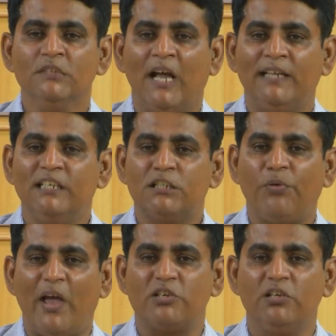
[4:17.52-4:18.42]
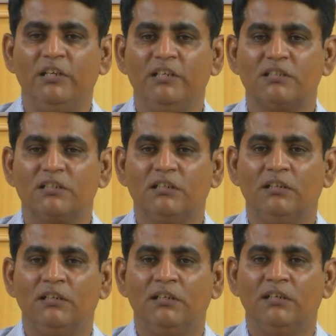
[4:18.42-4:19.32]
and this fashion is
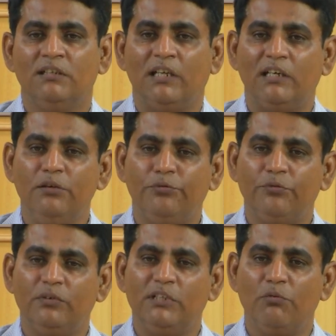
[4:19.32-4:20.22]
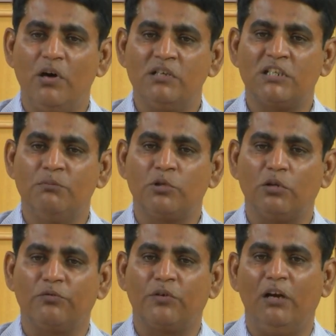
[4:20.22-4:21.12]
that if they want some
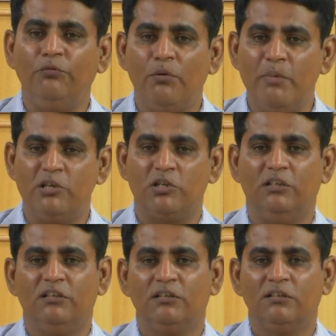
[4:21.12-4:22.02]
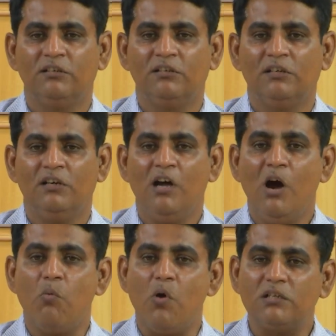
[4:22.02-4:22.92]
sort of confirmation,
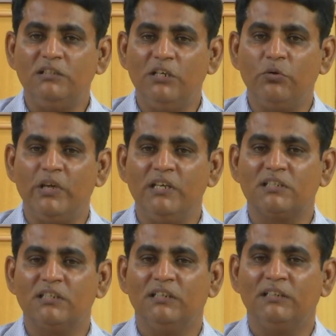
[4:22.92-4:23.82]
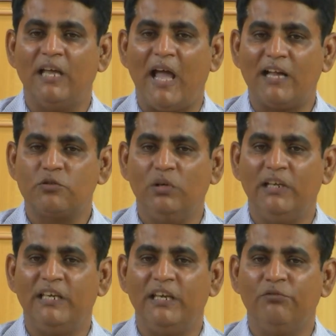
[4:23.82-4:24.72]
what they do is they actually
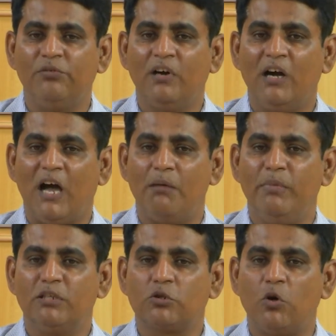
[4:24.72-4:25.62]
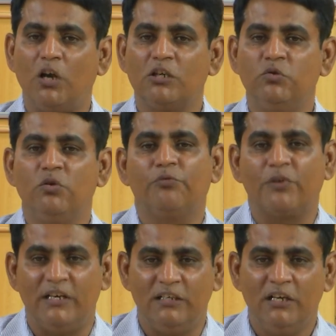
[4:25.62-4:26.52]
give a missed call to a
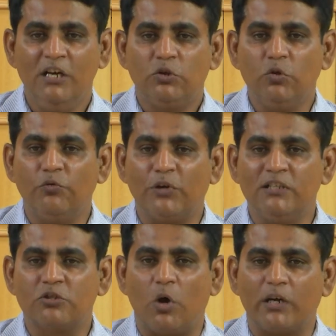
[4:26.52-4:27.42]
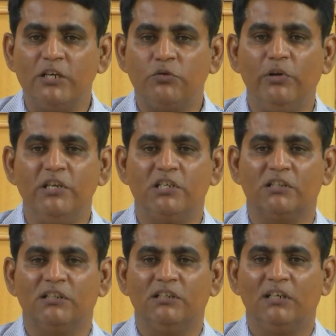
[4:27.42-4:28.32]
friend. Two friends talking to each
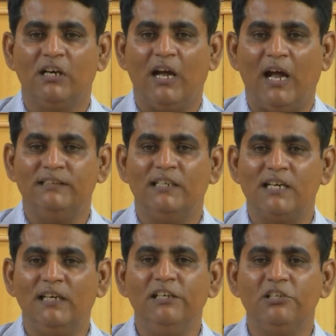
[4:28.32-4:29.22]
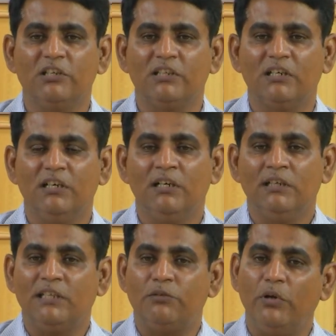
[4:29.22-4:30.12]
other, and they tell each other
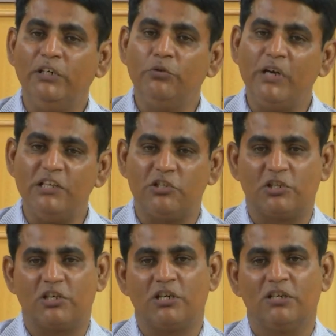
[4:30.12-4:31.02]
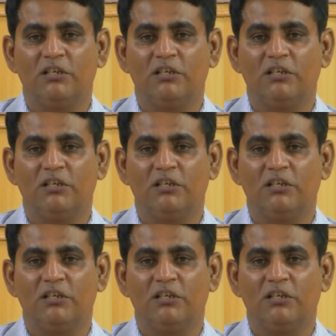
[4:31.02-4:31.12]
that when you reach